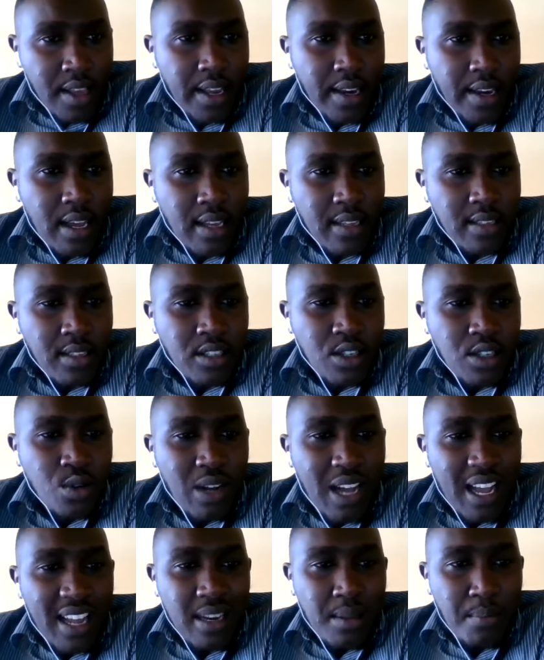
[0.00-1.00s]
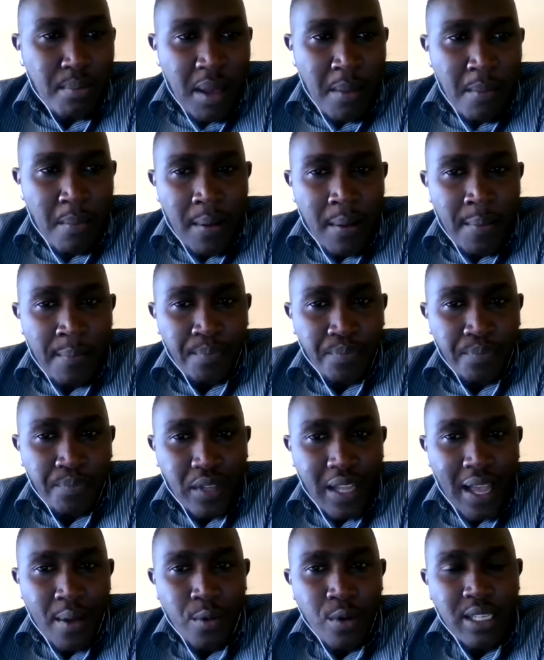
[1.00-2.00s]
and as you can remember,
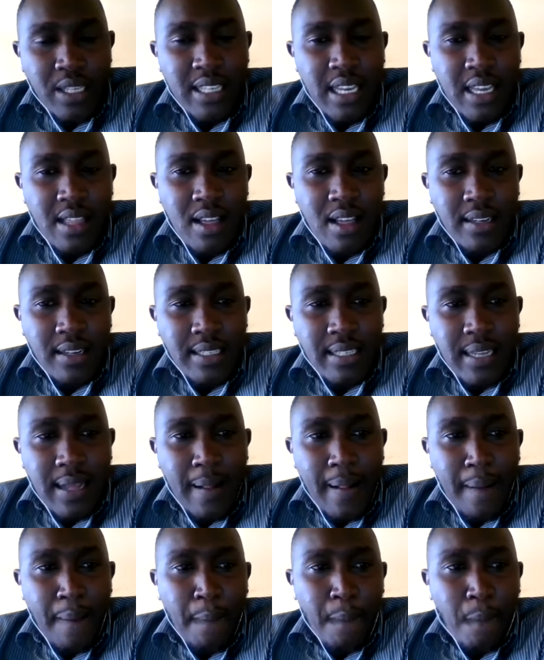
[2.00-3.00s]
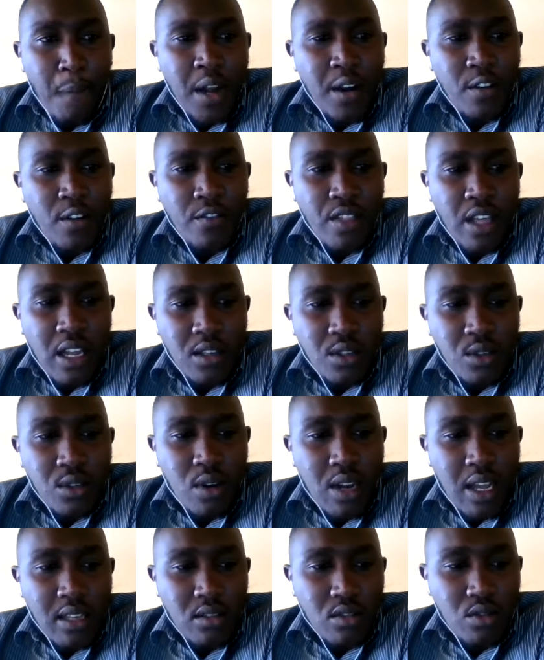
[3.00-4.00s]
uh, we say that uh, one of the
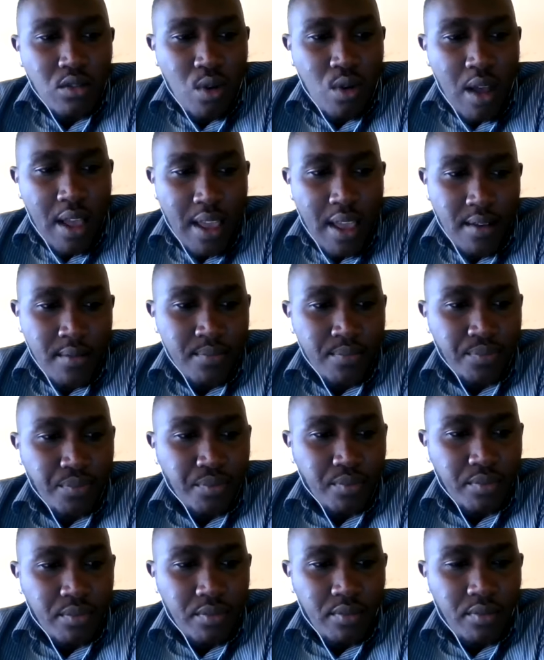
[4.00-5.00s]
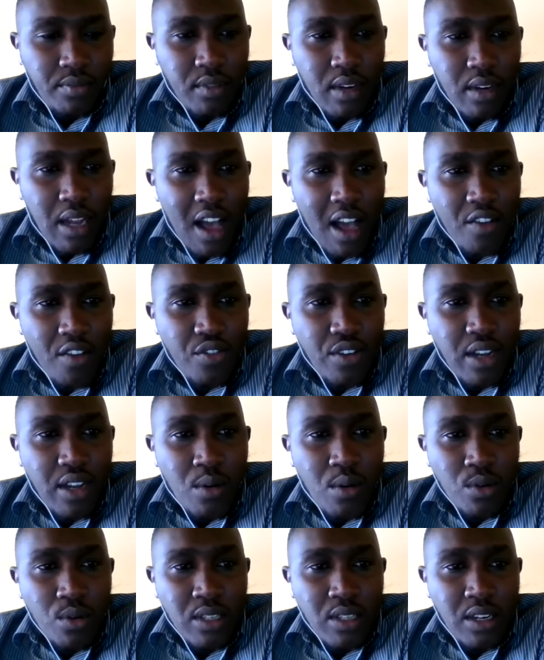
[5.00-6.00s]
reasons as to why Africa
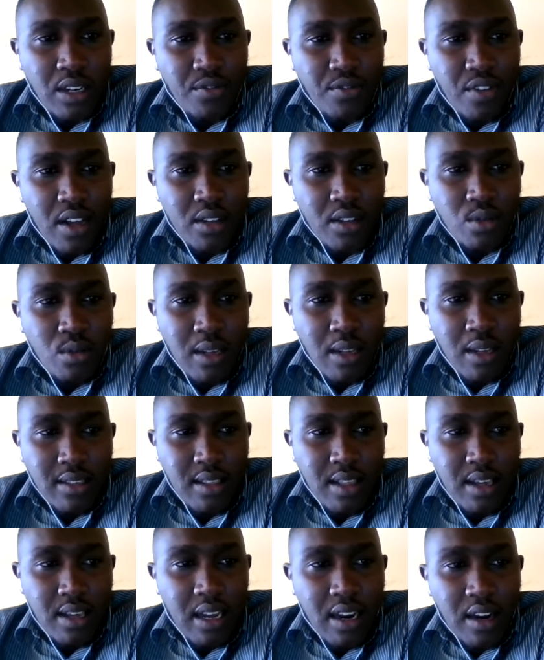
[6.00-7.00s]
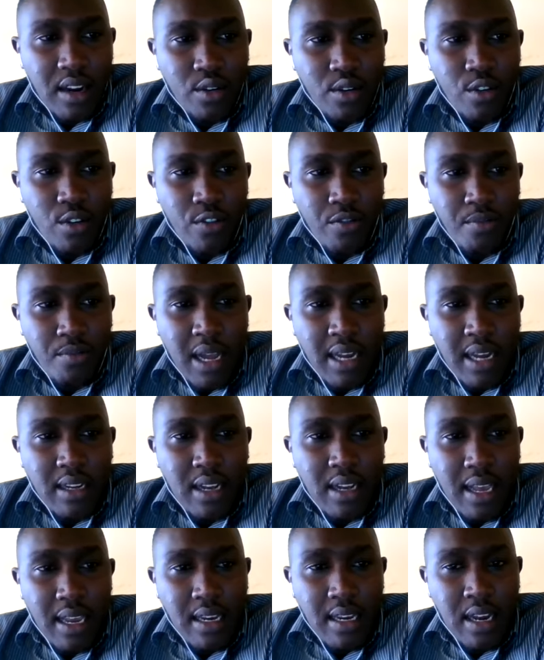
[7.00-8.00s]
was referred to as the cradle of
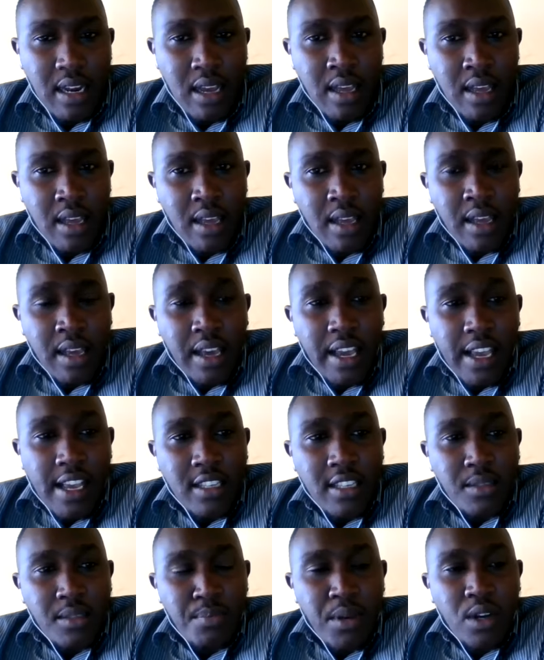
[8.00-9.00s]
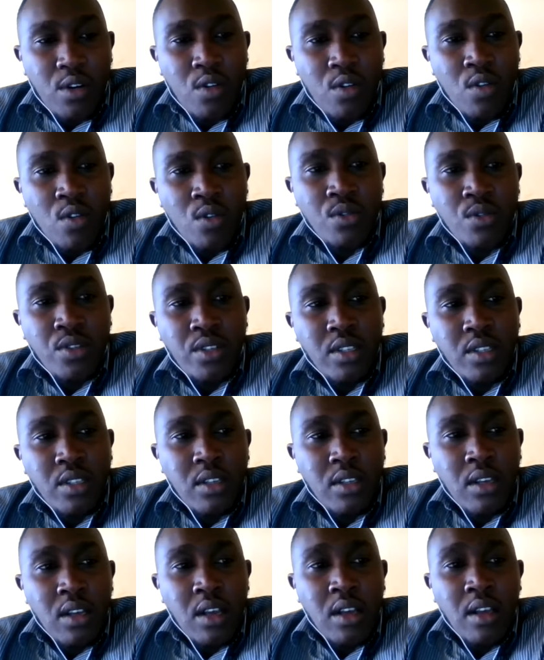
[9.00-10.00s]
mankind is because
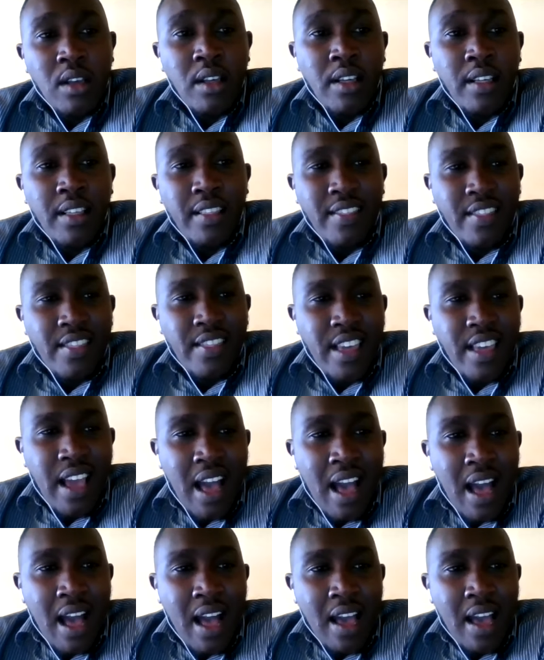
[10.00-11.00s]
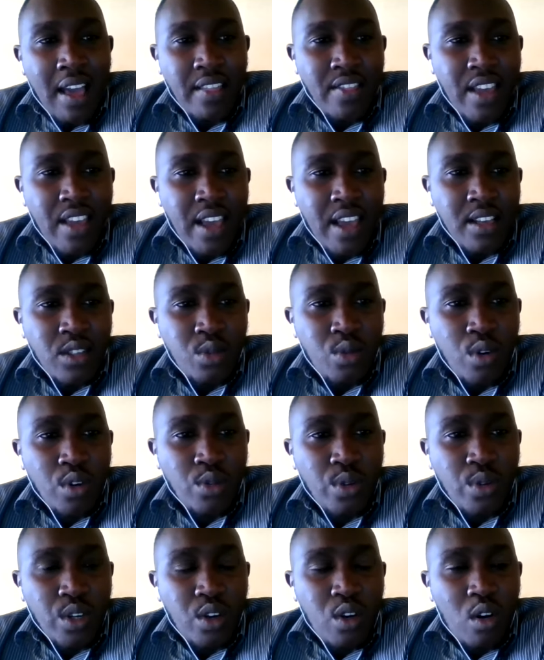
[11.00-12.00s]
there, there is
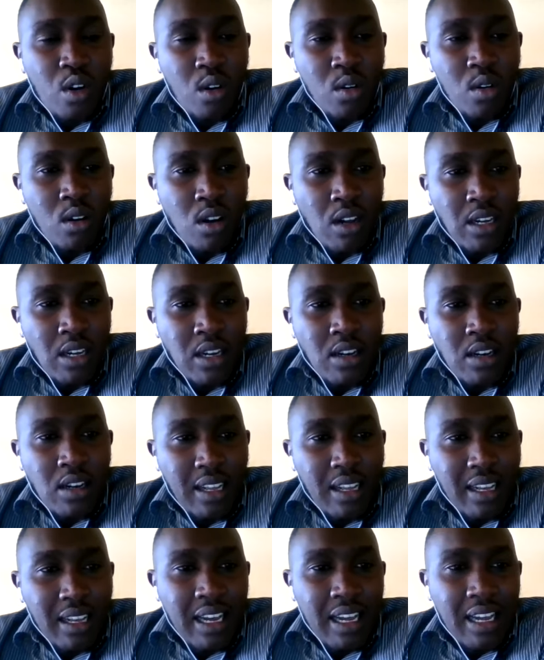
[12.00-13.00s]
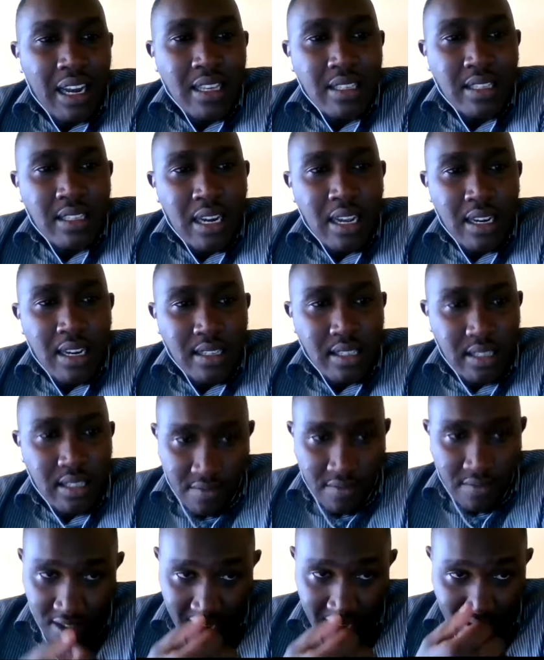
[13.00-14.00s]
what we call grassland
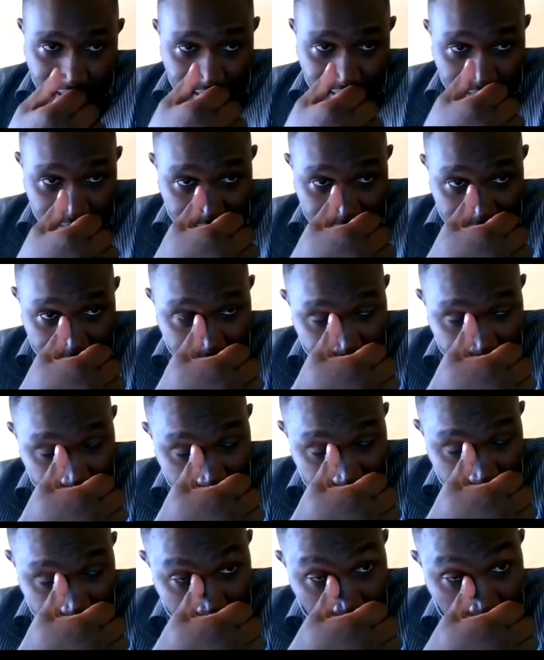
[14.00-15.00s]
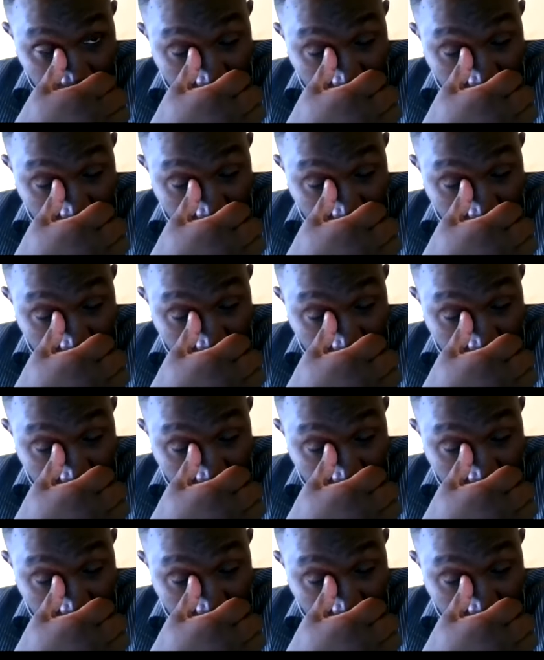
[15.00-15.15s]
savanna. So